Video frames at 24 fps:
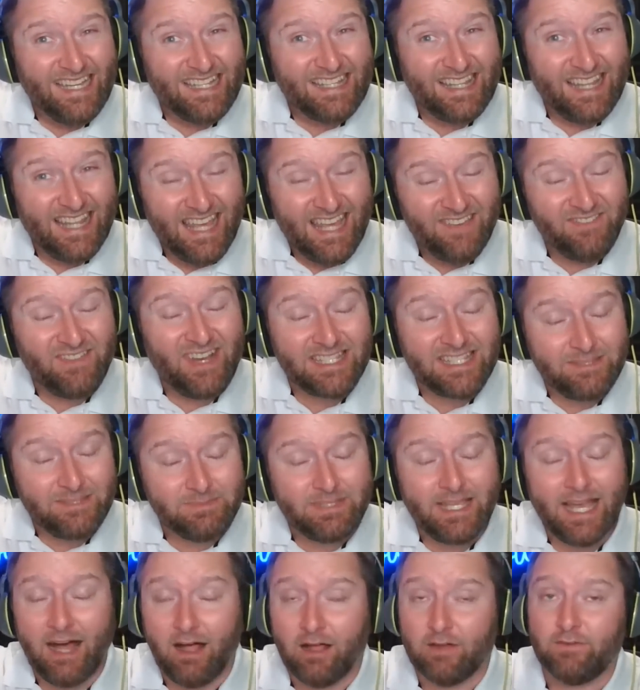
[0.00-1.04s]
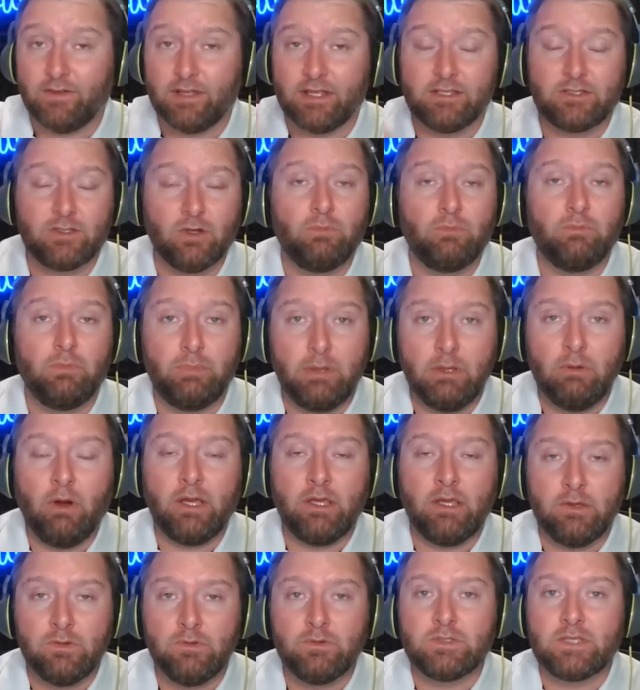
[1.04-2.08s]
They've got some talent. So
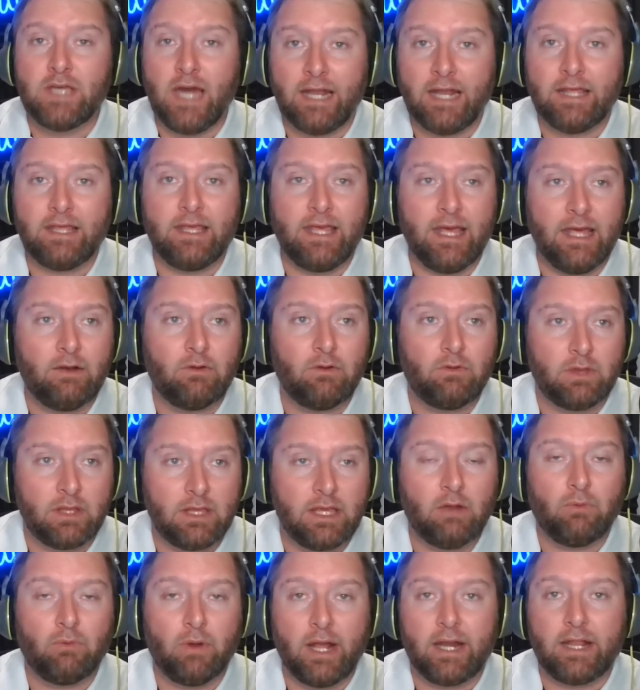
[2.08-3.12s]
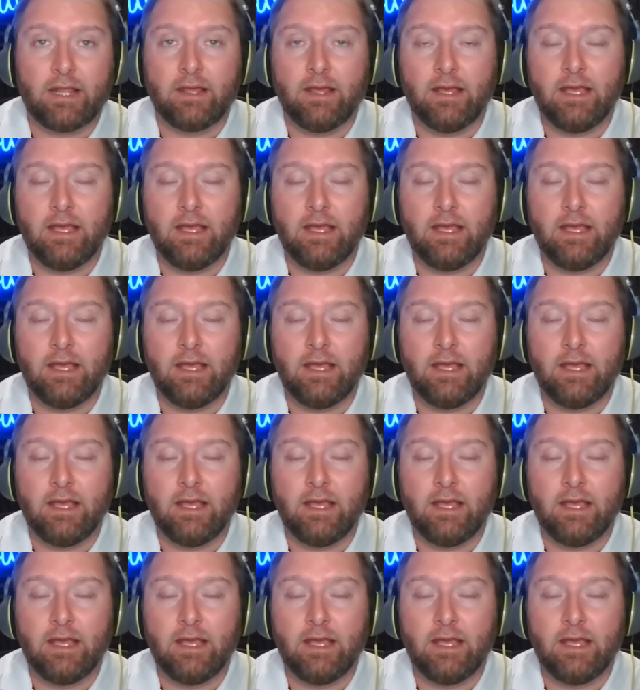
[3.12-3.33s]
BYU's got to get ready.